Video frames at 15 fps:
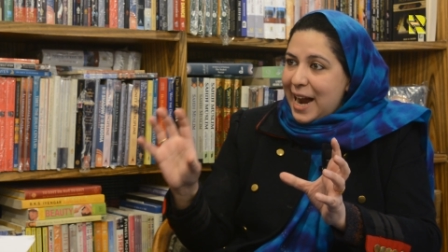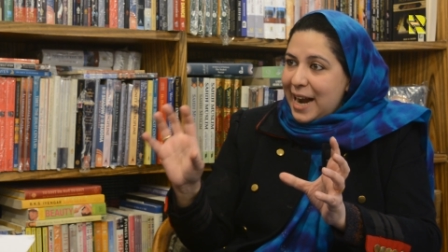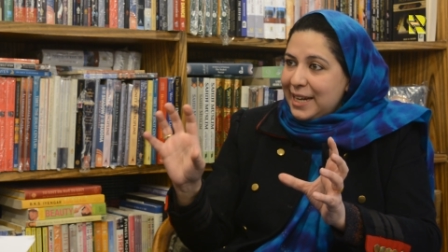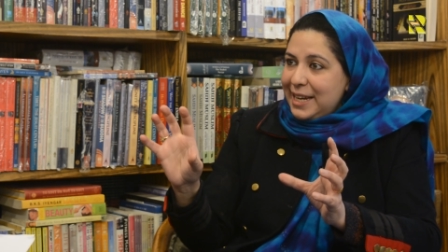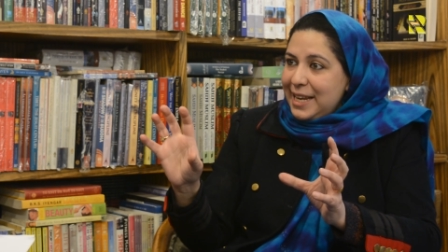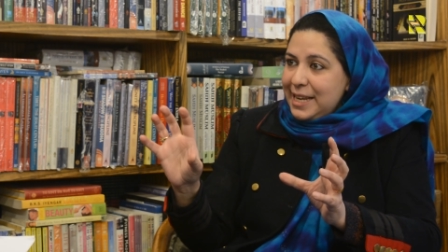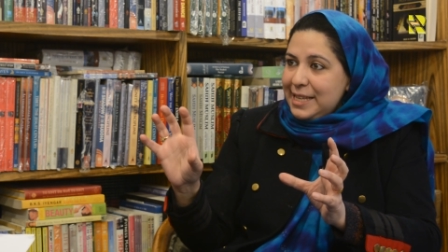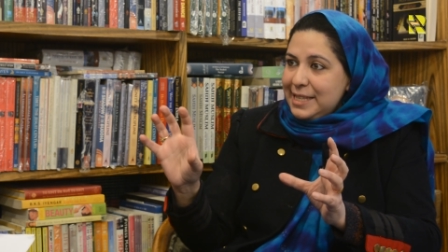At
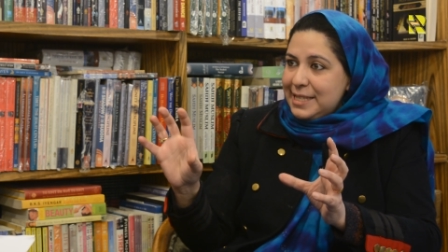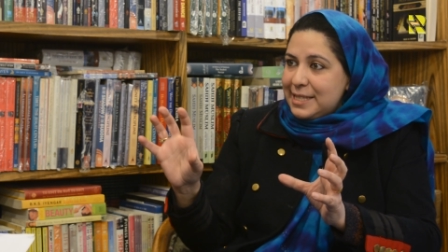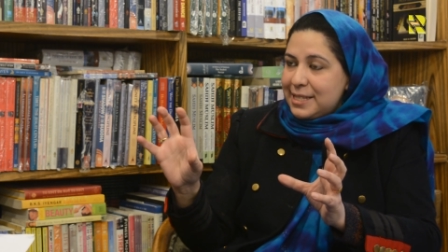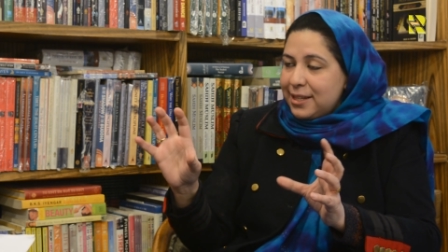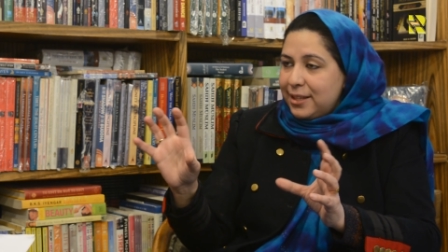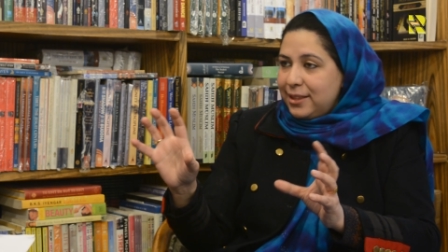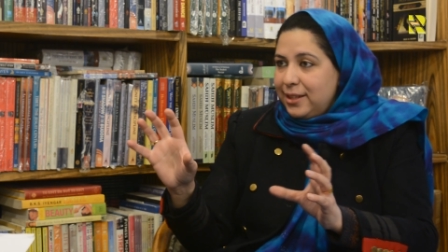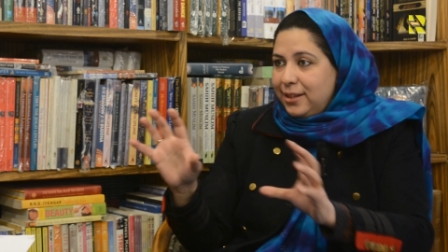
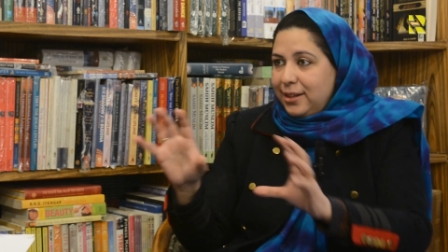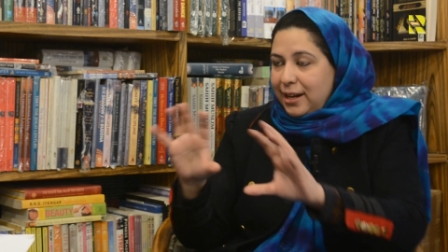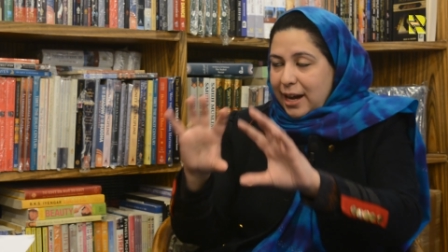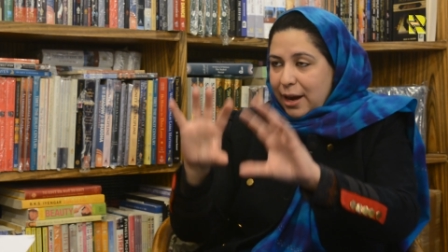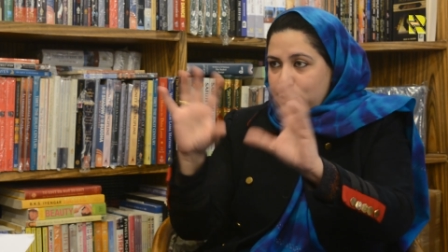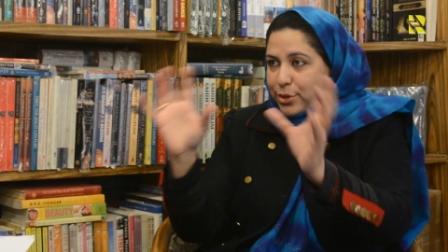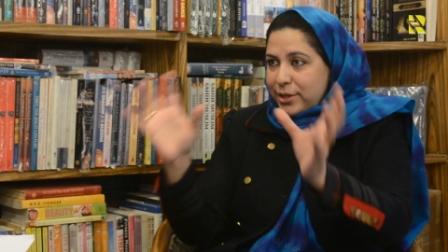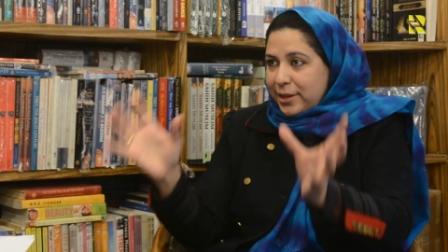least the
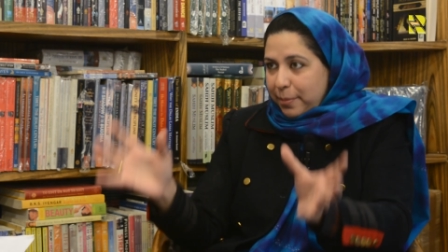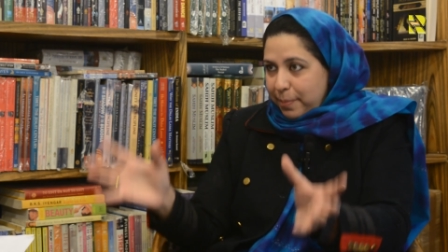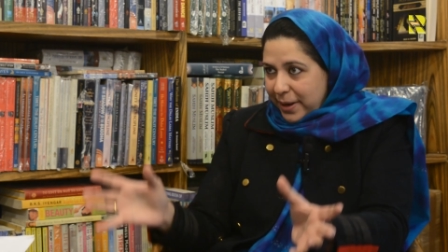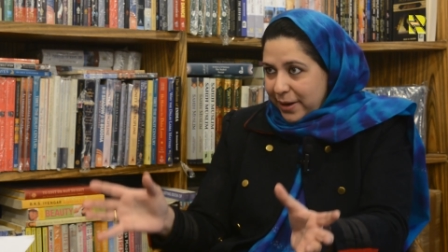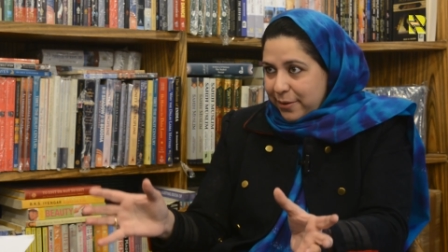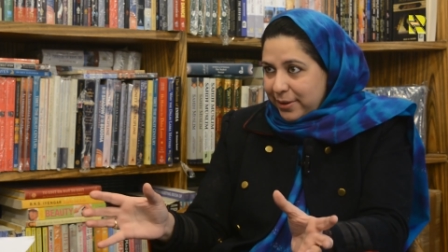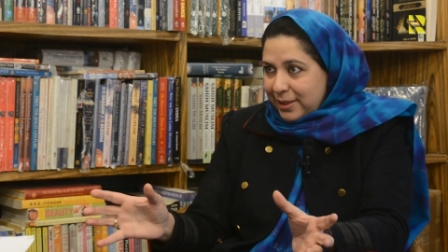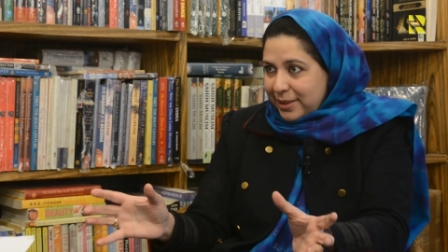outer
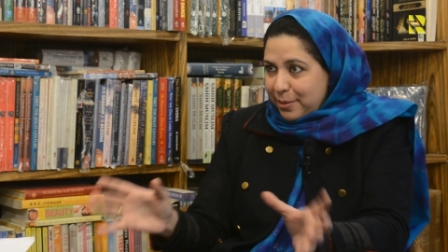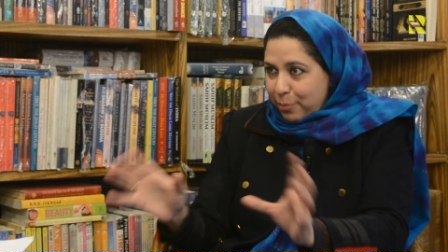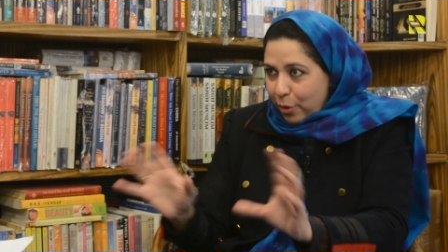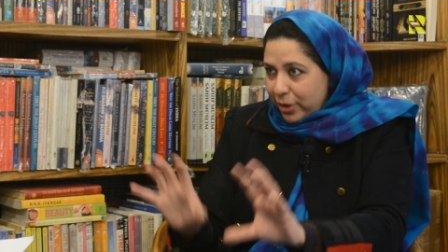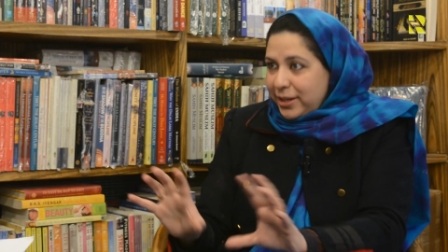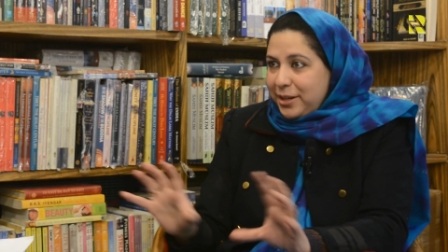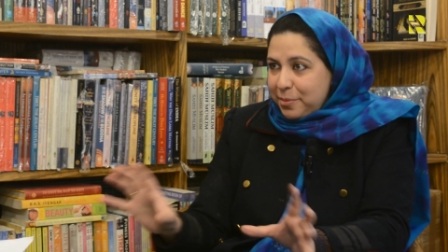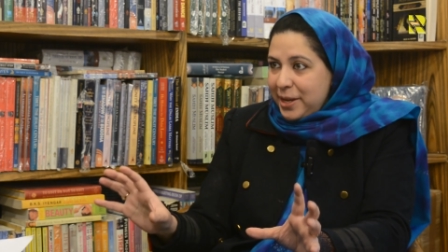apparel, the
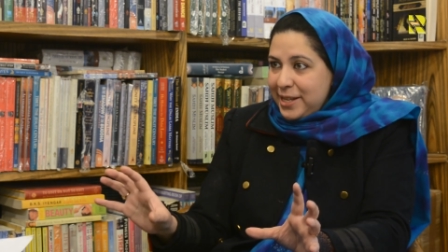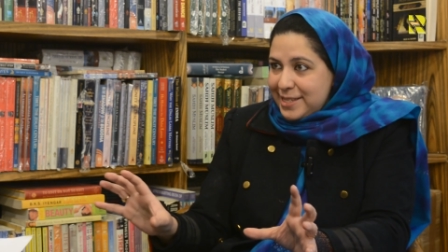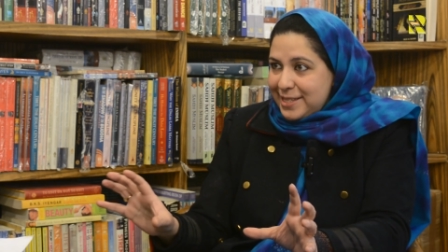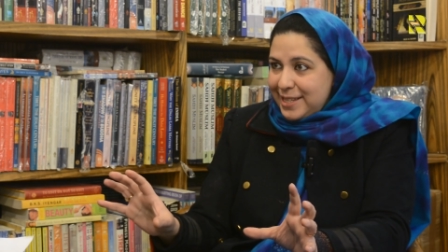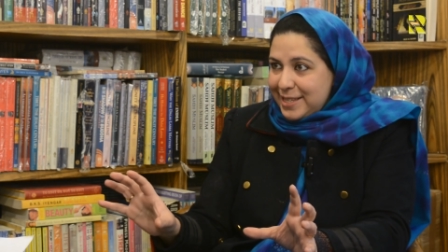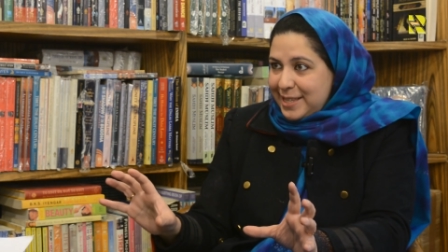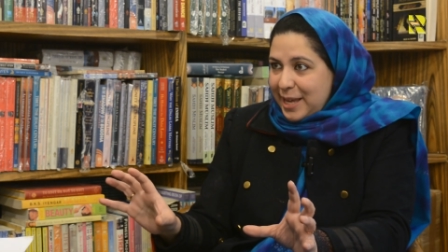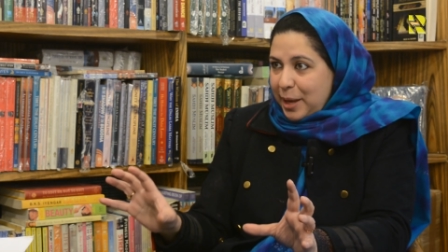body remains
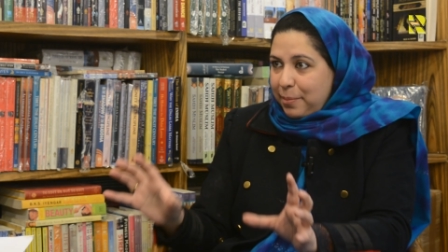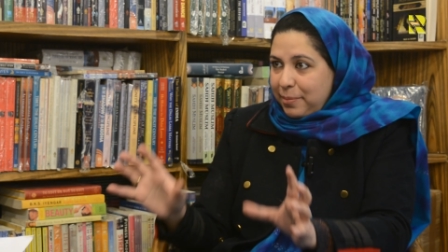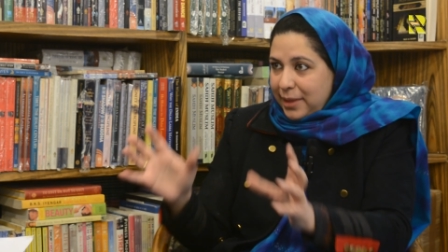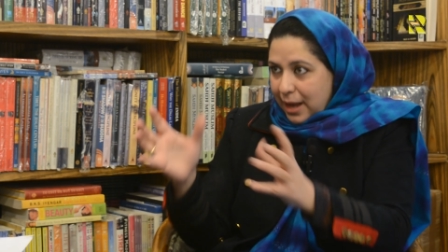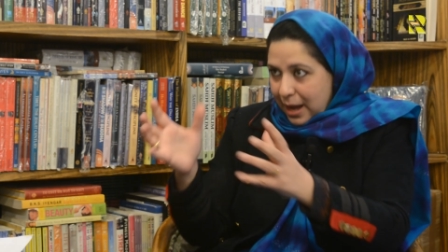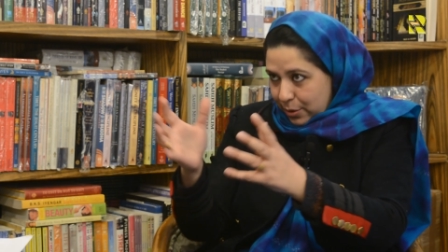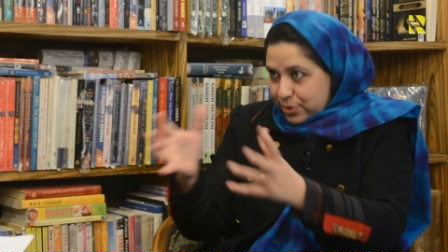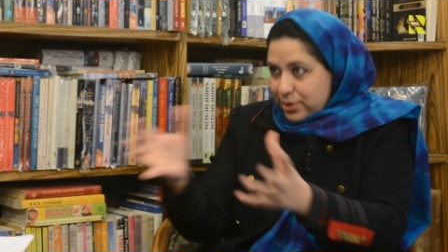the same,
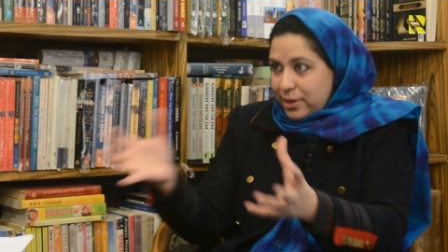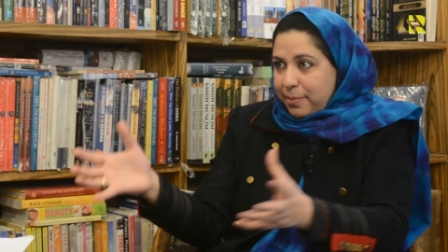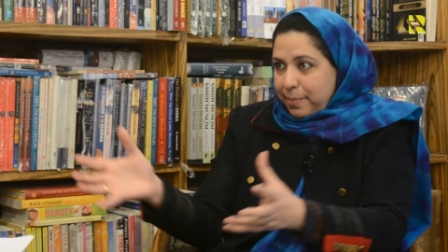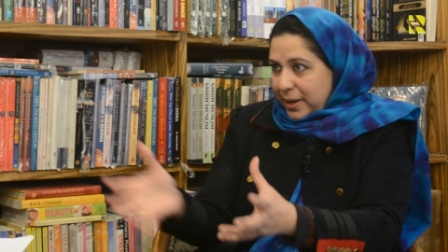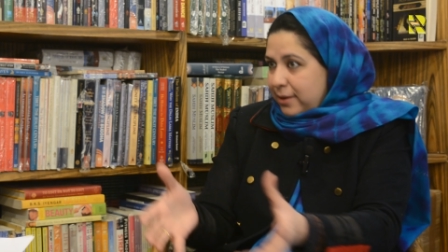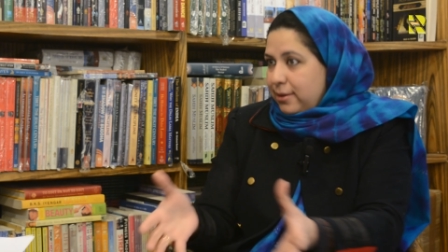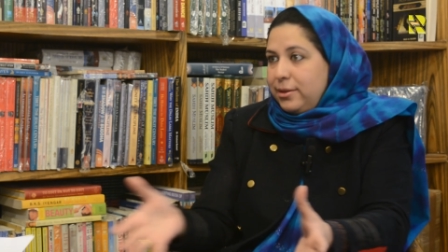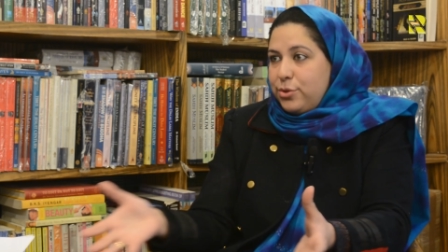the outer
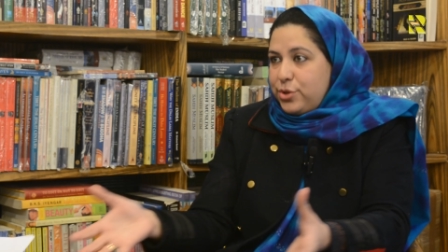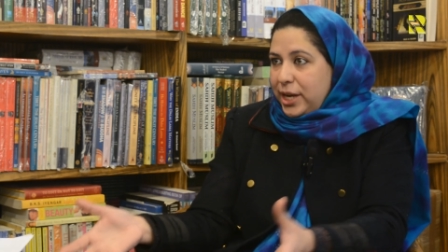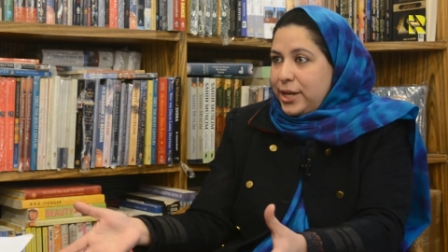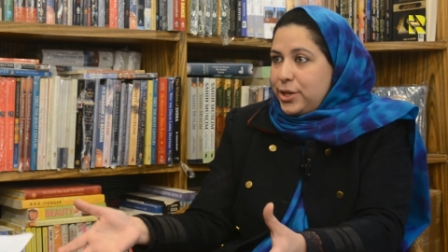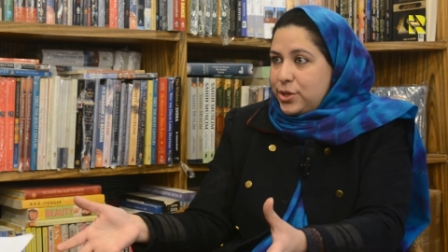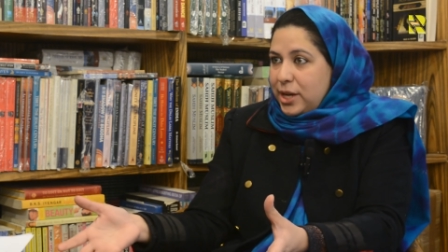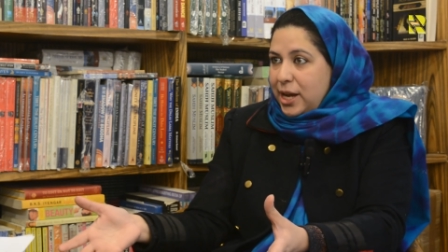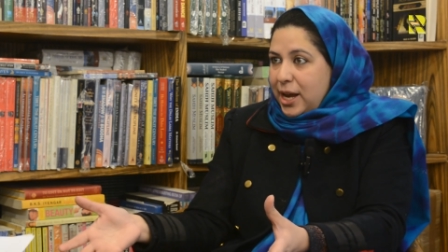apparel you
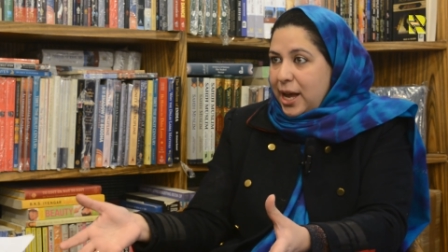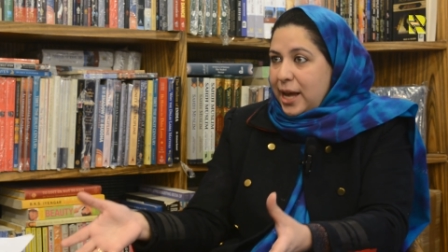change.